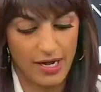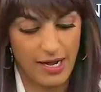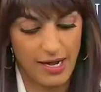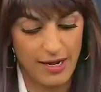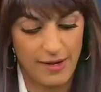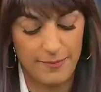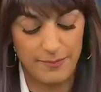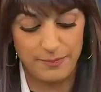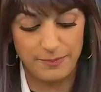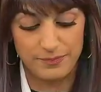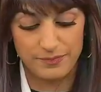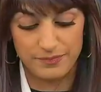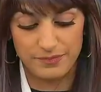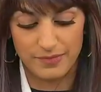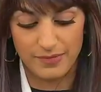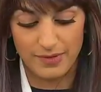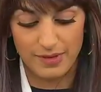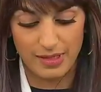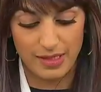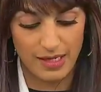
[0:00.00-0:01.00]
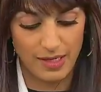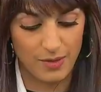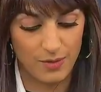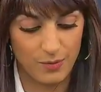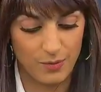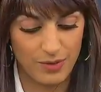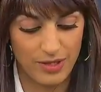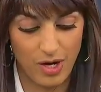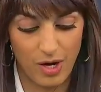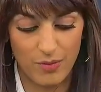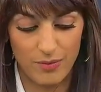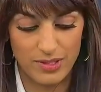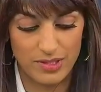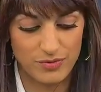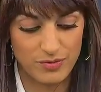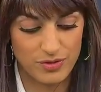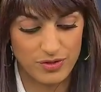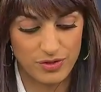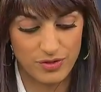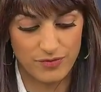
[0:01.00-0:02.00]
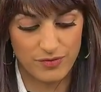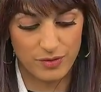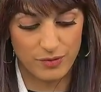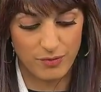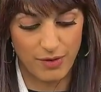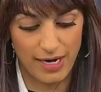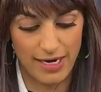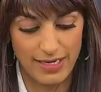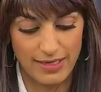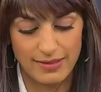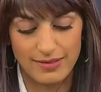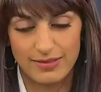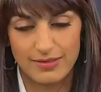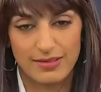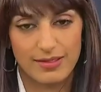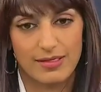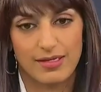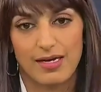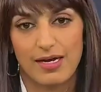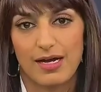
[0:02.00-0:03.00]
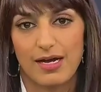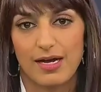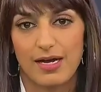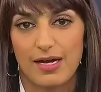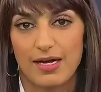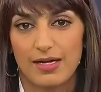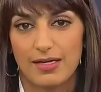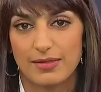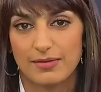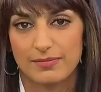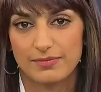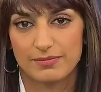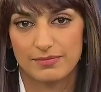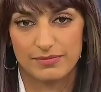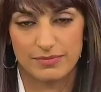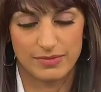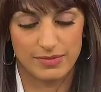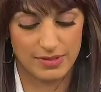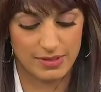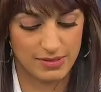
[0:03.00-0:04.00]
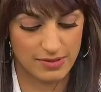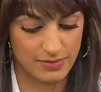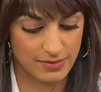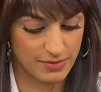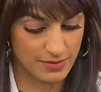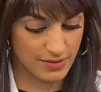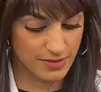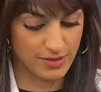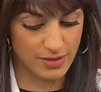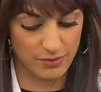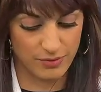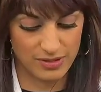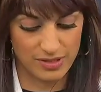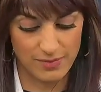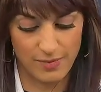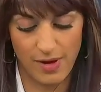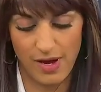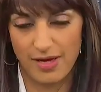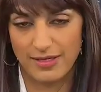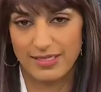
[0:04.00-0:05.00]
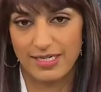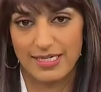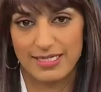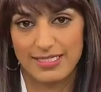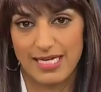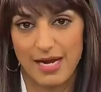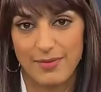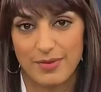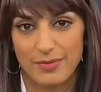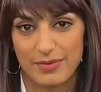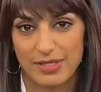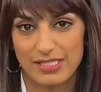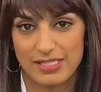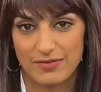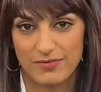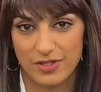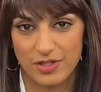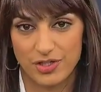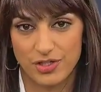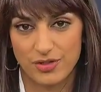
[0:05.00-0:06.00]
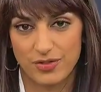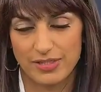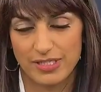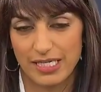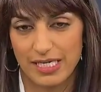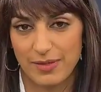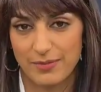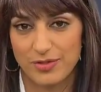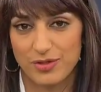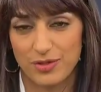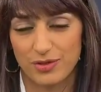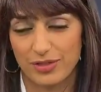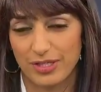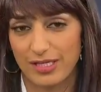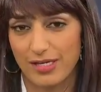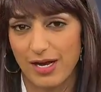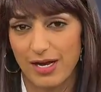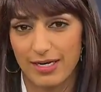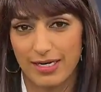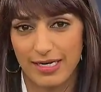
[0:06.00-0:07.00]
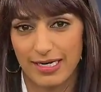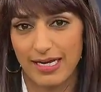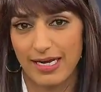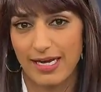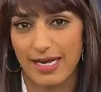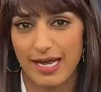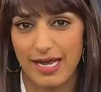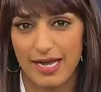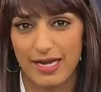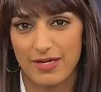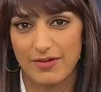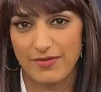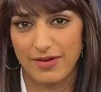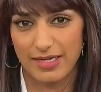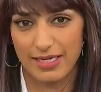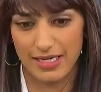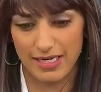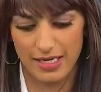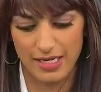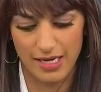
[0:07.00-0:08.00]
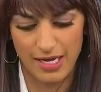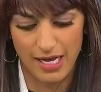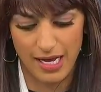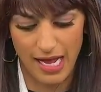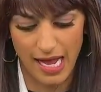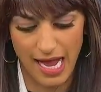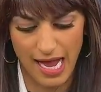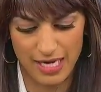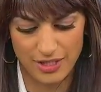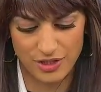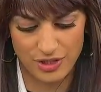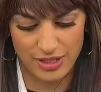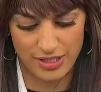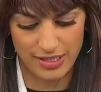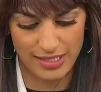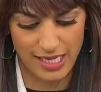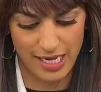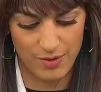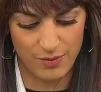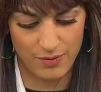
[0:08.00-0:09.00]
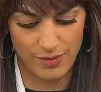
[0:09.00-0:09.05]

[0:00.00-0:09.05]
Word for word: Um, we always reserve the right uh, to respond at a time and place of our choosing. I'm certainly not going to get ahead of any action that